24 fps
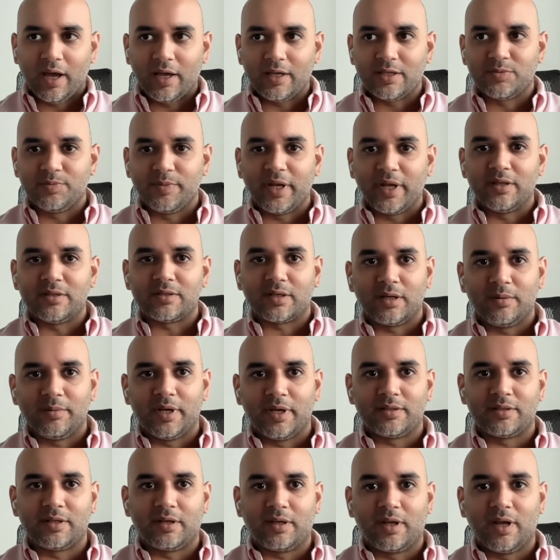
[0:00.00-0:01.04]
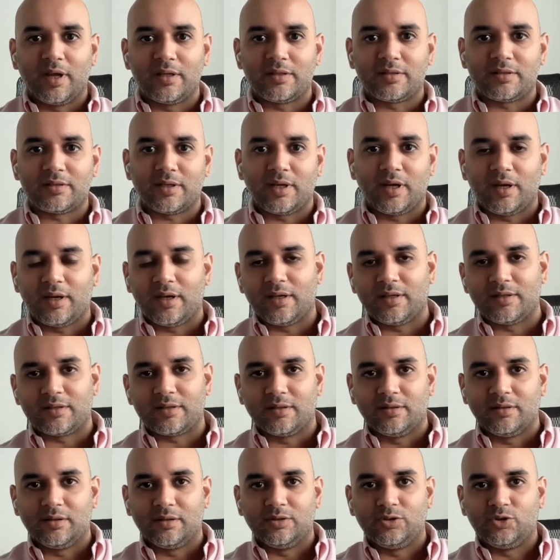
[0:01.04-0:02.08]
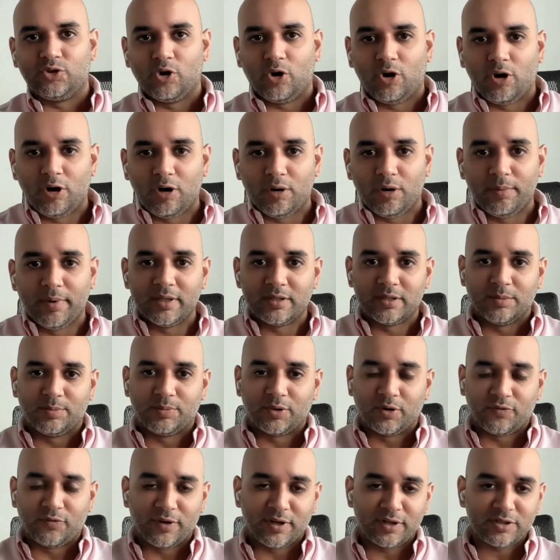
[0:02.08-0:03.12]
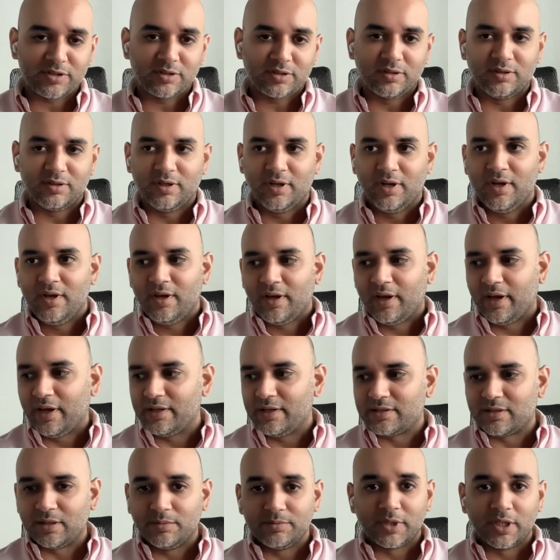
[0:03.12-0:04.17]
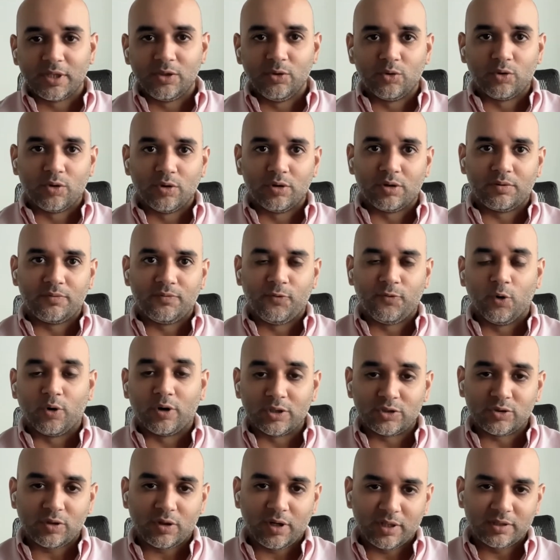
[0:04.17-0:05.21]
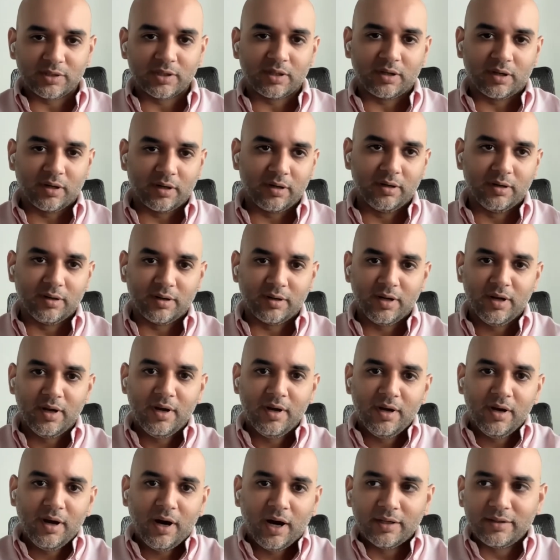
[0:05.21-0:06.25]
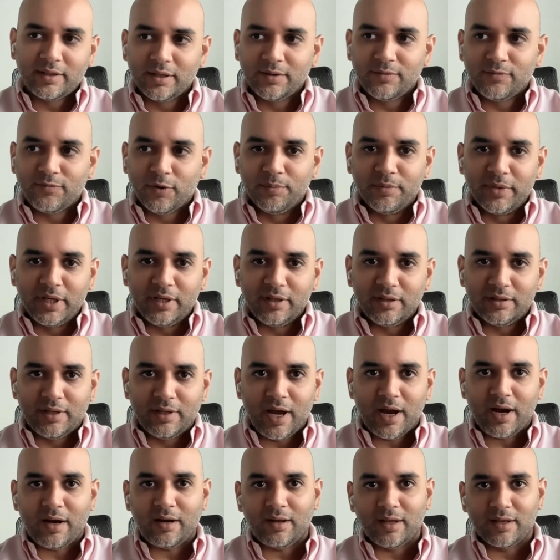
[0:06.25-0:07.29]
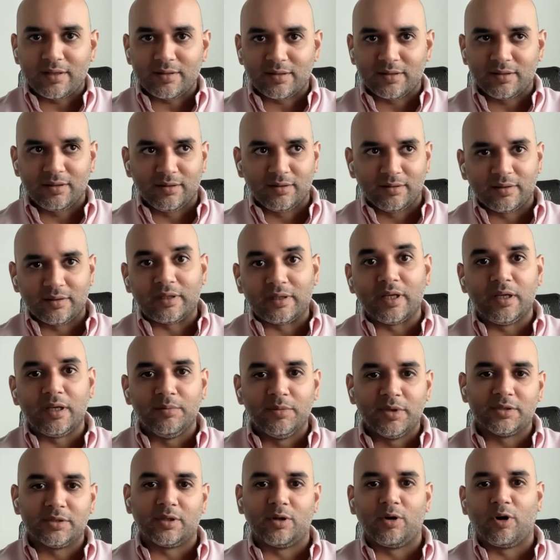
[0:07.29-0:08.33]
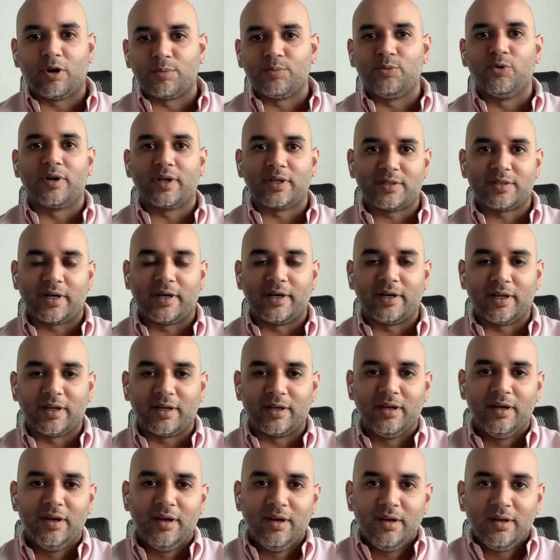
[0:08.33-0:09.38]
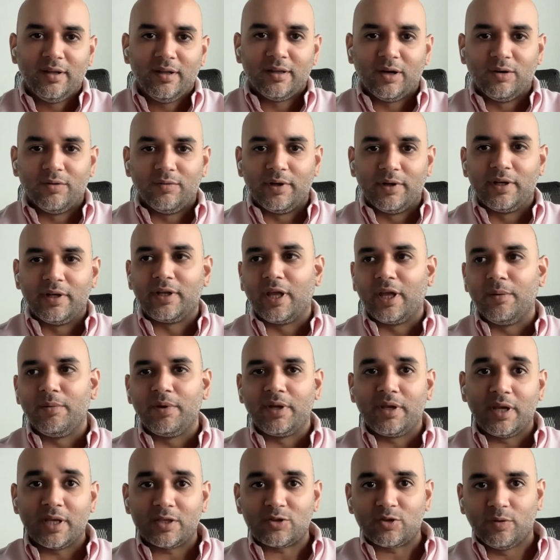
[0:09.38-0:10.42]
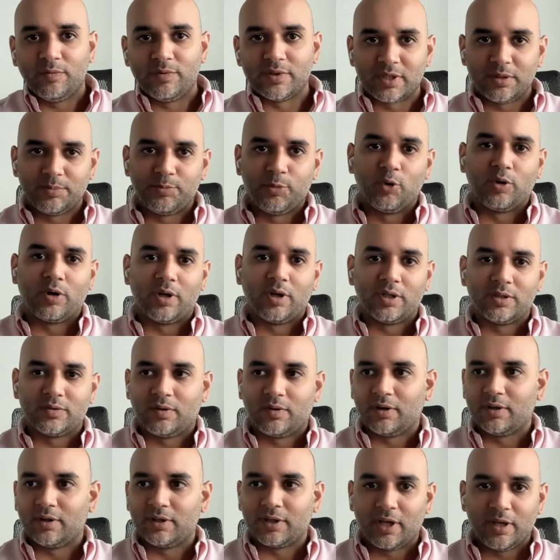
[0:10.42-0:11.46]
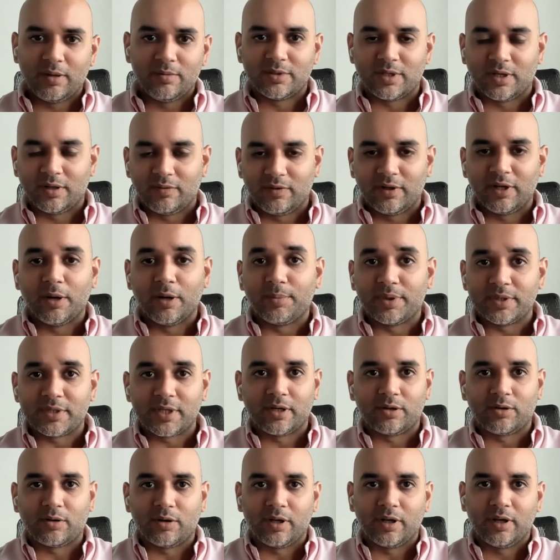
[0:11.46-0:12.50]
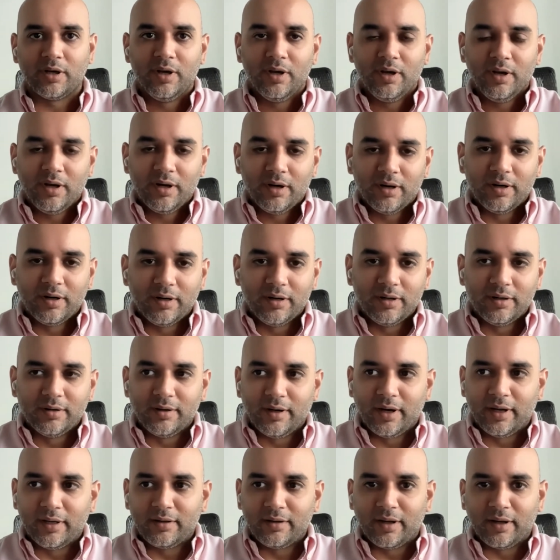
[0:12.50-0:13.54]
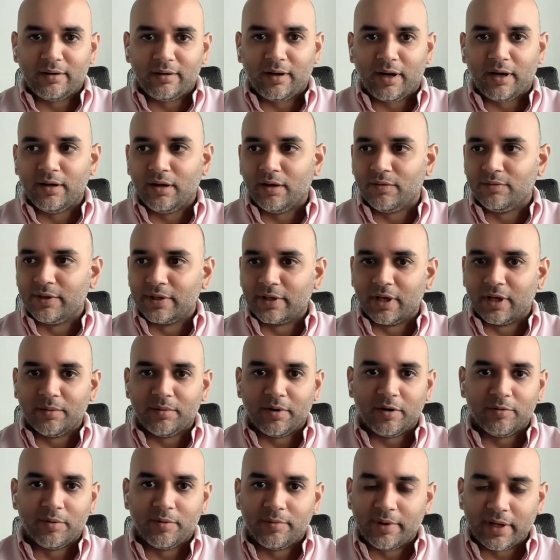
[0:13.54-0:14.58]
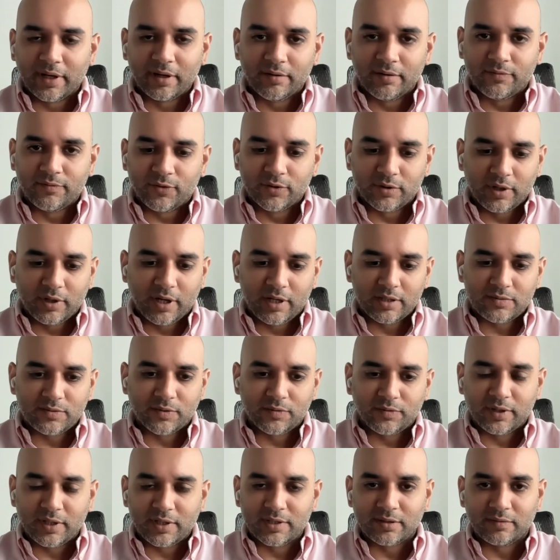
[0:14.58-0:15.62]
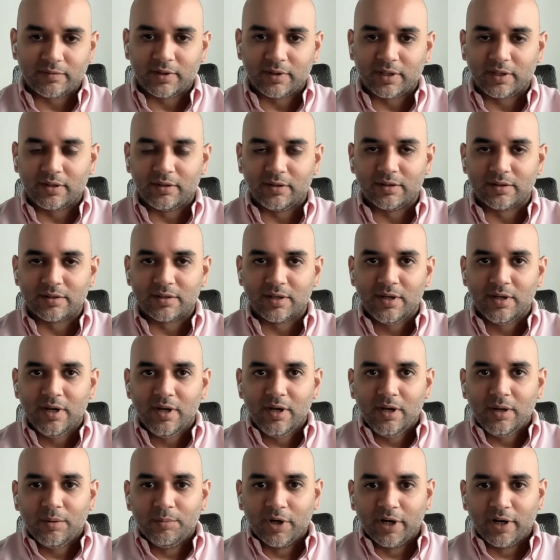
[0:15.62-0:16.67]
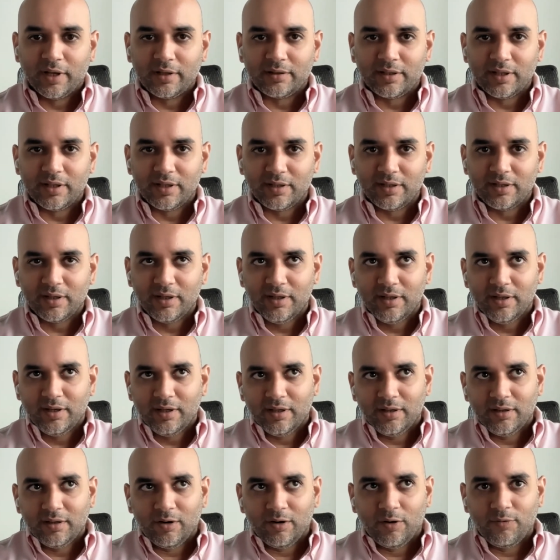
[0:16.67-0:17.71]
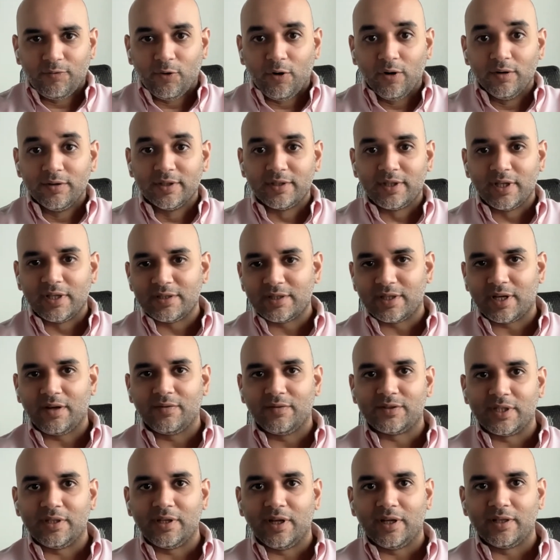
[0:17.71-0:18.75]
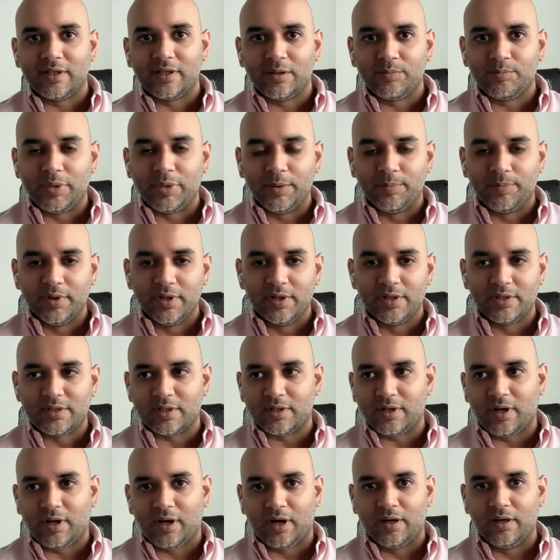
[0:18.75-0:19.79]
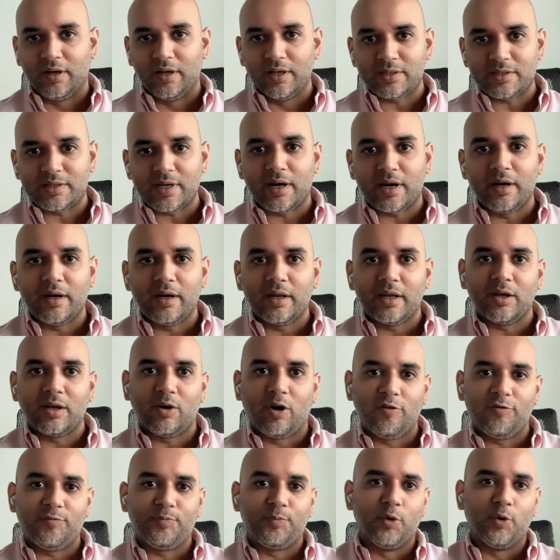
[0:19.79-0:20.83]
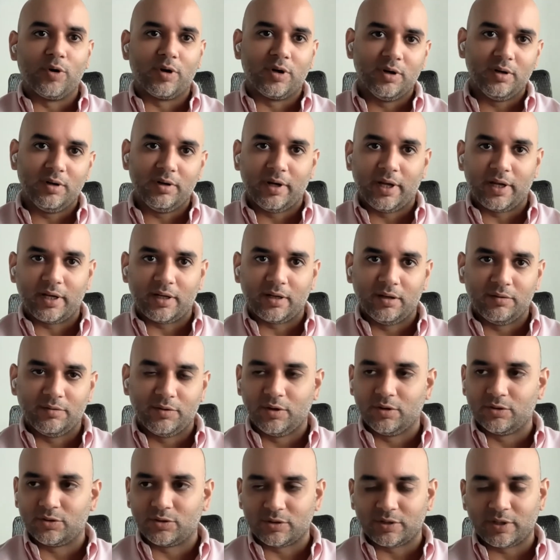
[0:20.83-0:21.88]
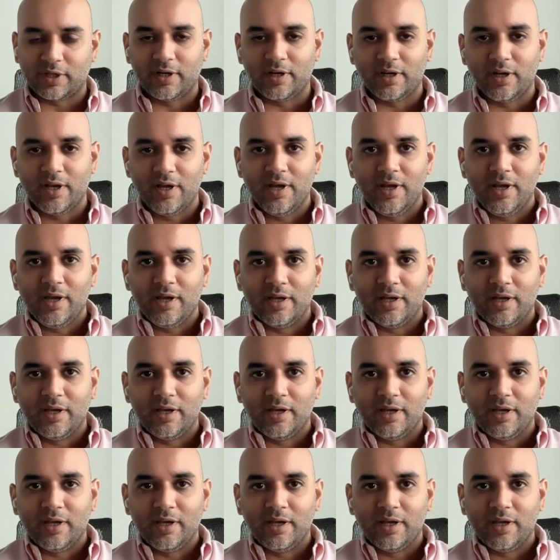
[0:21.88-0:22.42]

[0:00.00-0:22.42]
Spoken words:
as mainstream as it gets, as a job, as a profession, as something you could focus on as a career. I think for me, that as a theme is a lot more exciting. Now, in gaming, yes, obviously, poker is one of the games that we represent today. And I love the game. I've been playing it for the last 15, 17 years. But I think, of all the things that I've seen, I think people's understanding of poker, like Navi also said,